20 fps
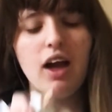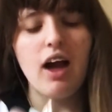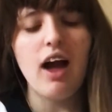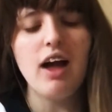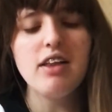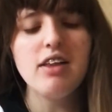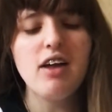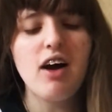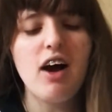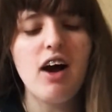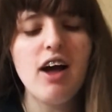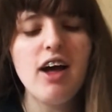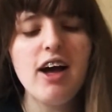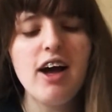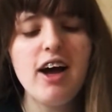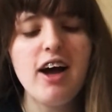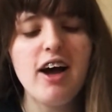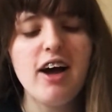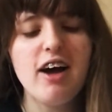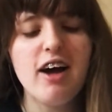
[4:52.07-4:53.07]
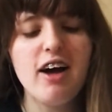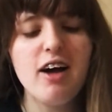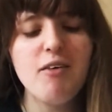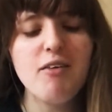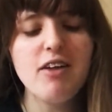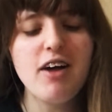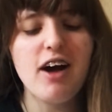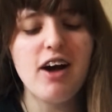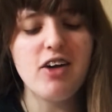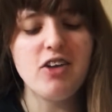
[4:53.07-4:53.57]
I
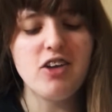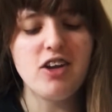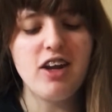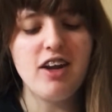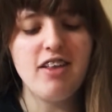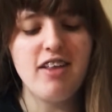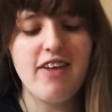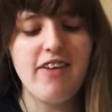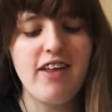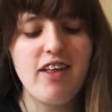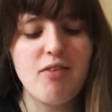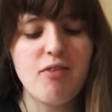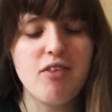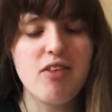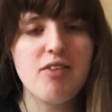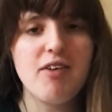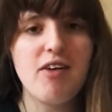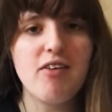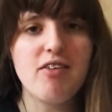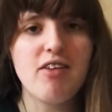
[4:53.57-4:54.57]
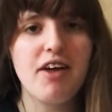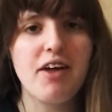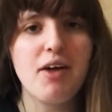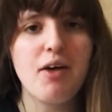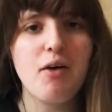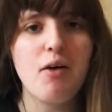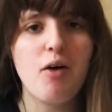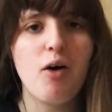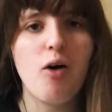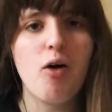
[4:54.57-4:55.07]
would actually say this one smells
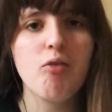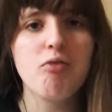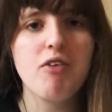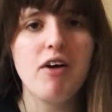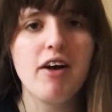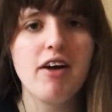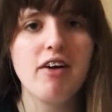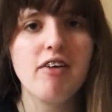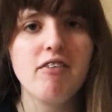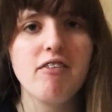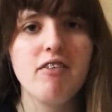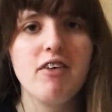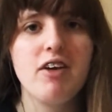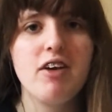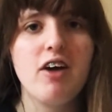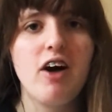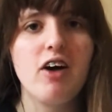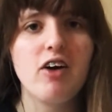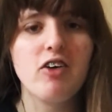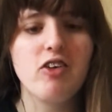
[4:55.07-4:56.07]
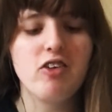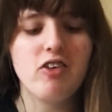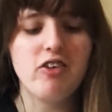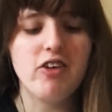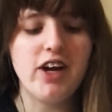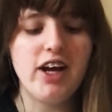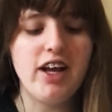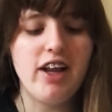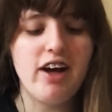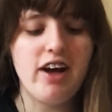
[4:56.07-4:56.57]
like of like
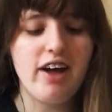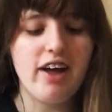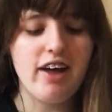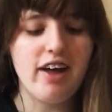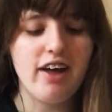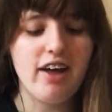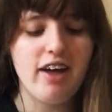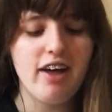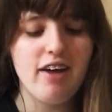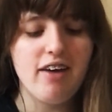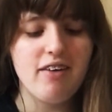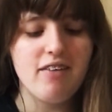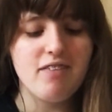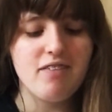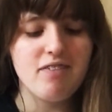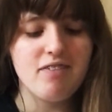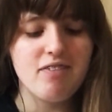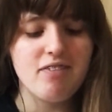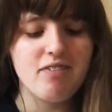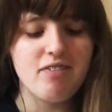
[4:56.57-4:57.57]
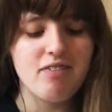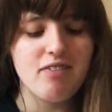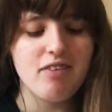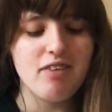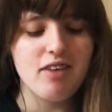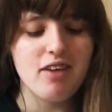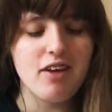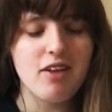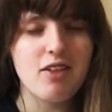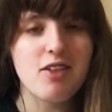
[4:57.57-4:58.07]
luxury like
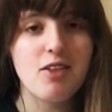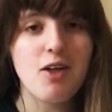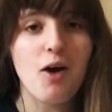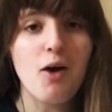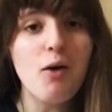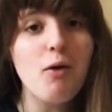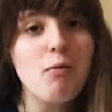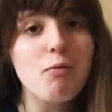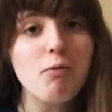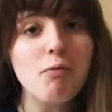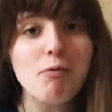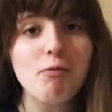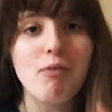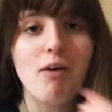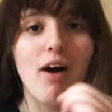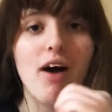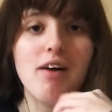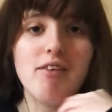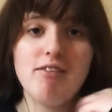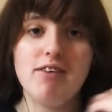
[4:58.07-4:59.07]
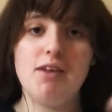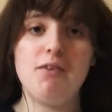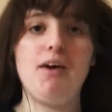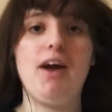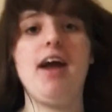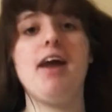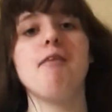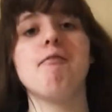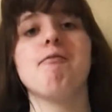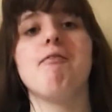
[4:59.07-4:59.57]
soap, but I'm really
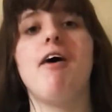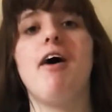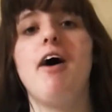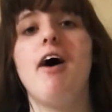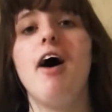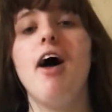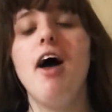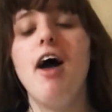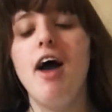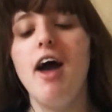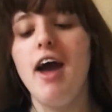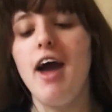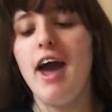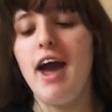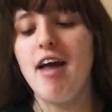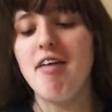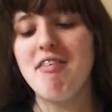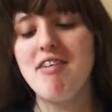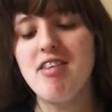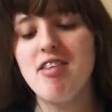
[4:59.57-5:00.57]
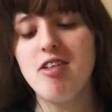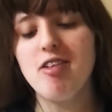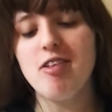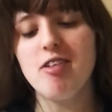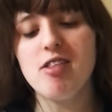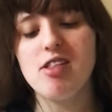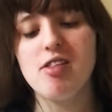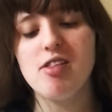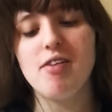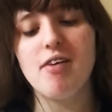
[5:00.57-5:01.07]
weird. But it's
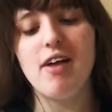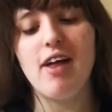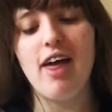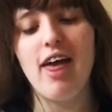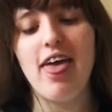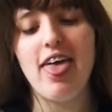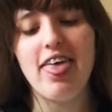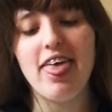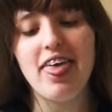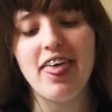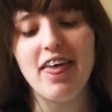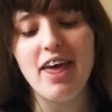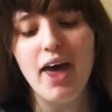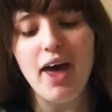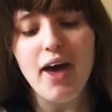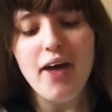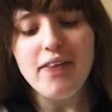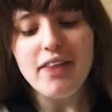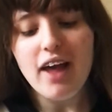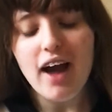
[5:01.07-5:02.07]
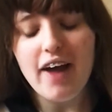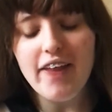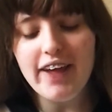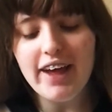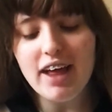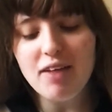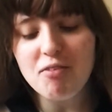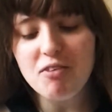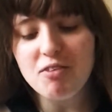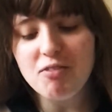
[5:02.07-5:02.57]
meant to, I
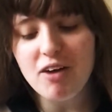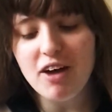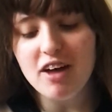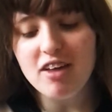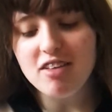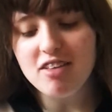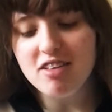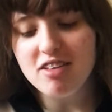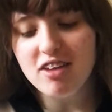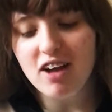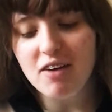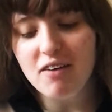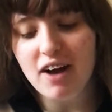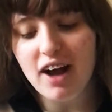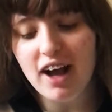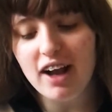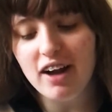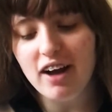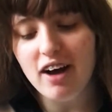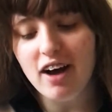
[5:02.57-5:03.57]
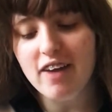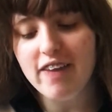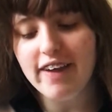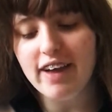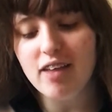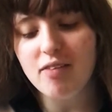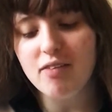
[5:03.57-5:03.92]
think it's meant to be a Snow Ella. I think